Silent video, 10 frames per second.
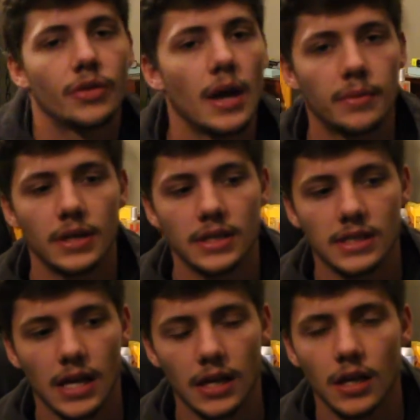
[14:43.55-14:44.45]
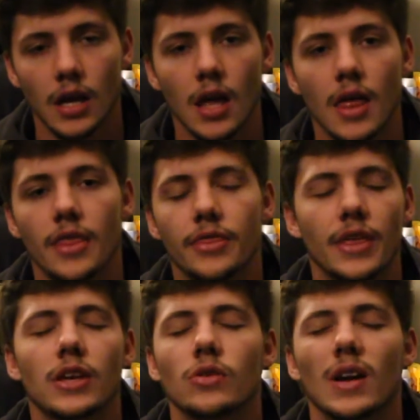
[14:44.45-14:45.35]
with that being said,
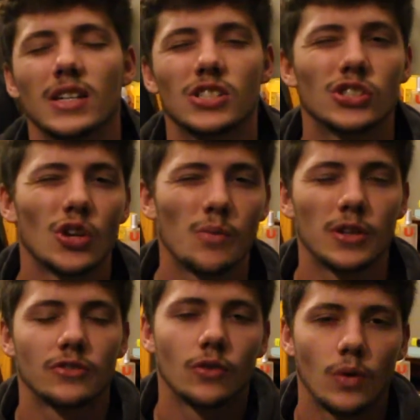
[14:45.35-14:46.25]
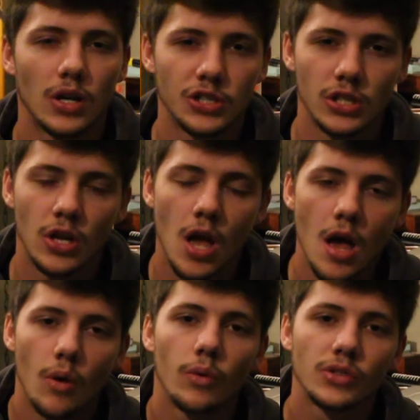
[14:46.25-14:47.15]
thank you guys so much for watching.
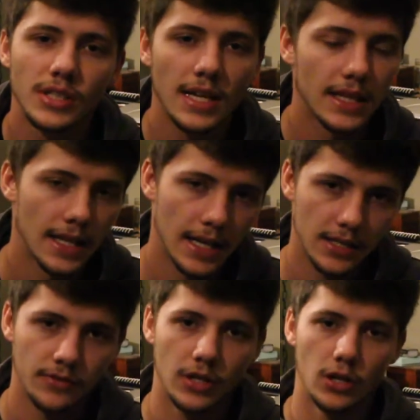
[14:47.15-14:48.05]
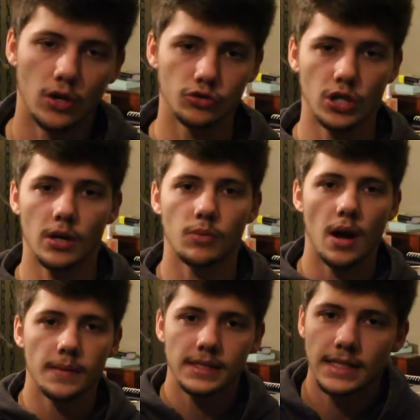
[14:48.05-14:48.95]
We'll see you in the next video. Jacob
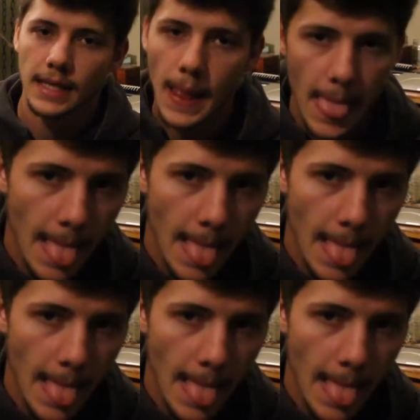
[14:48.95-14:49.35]
Robinson.